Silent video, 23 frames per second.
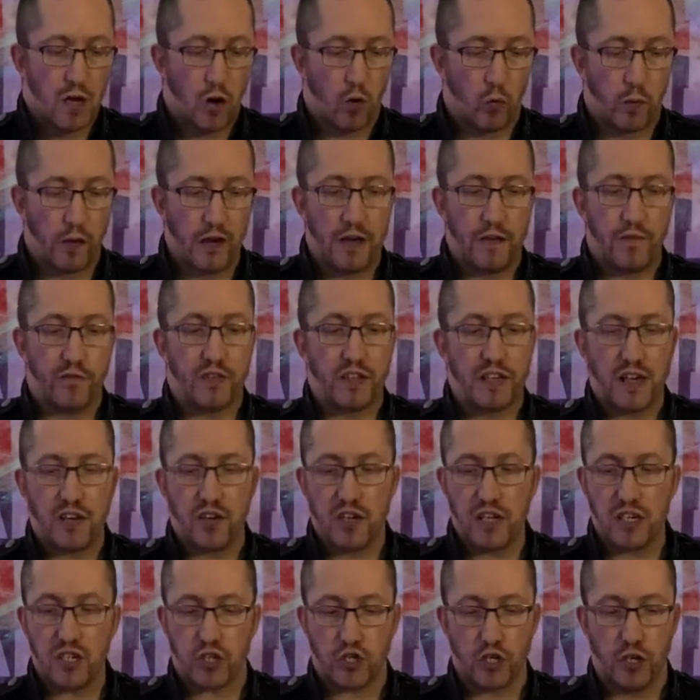with the
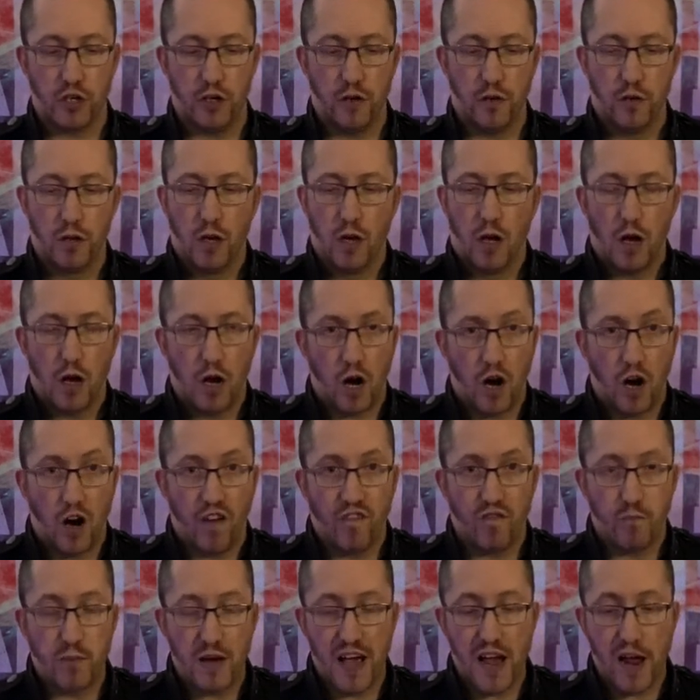addition
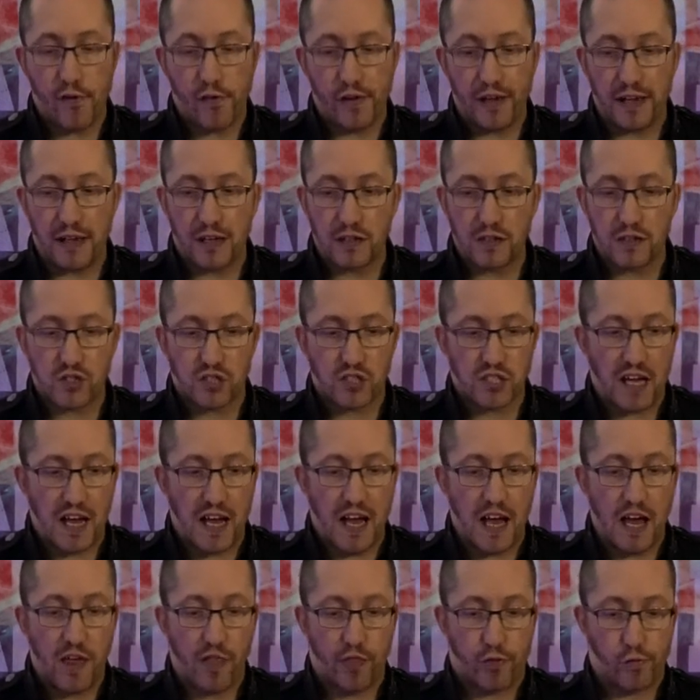of bearings
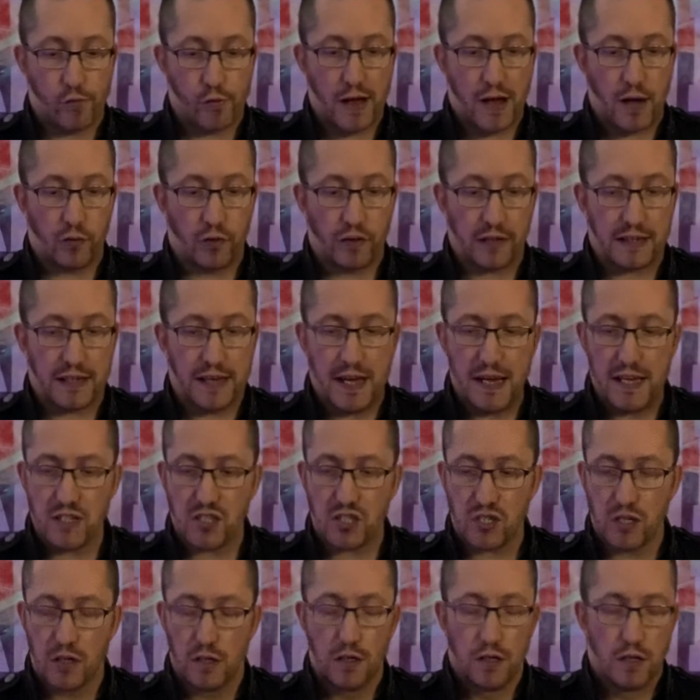uh, throughout the
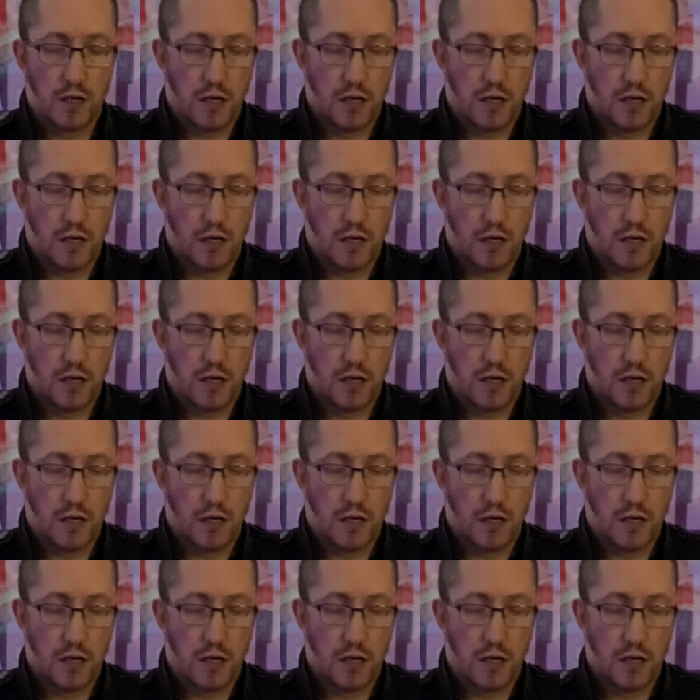kit.